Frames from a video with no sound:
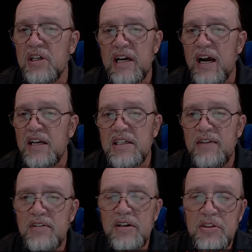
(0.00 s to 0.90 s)

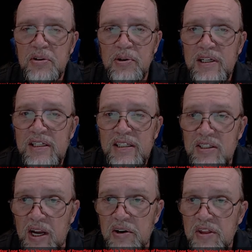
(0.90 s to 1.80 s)
God-given authority to
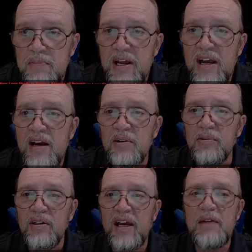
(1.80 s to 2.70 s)
tear them down.
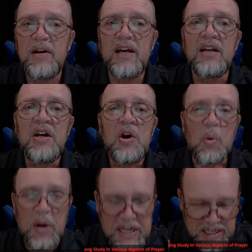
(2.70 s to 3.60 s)
Amen.
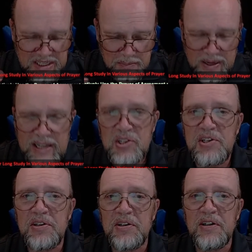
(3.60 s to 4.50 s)
We need to make
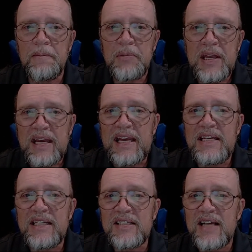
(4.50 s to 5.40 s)
sure he
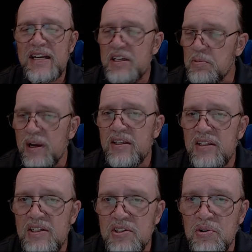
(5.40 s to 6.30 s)
does not erect
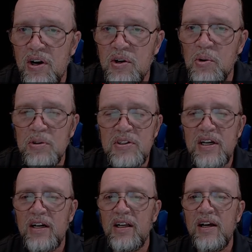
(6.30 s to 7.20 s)
these strongholds in
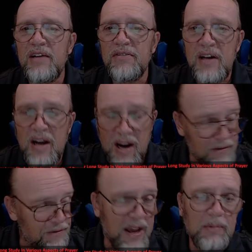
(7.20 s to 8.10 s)
our life, our
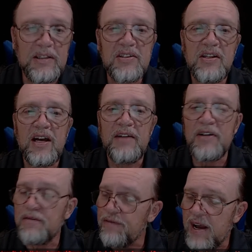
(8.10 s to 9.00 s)
family's life,
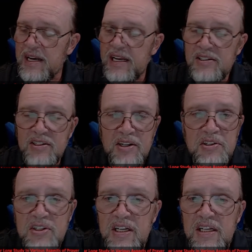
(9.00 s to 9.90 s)
our finances, our
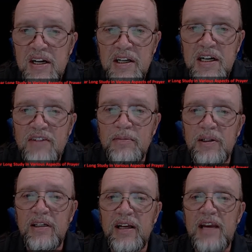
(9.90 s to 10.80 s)
city, our
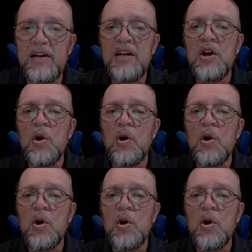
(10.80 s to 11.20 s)
government. Amen.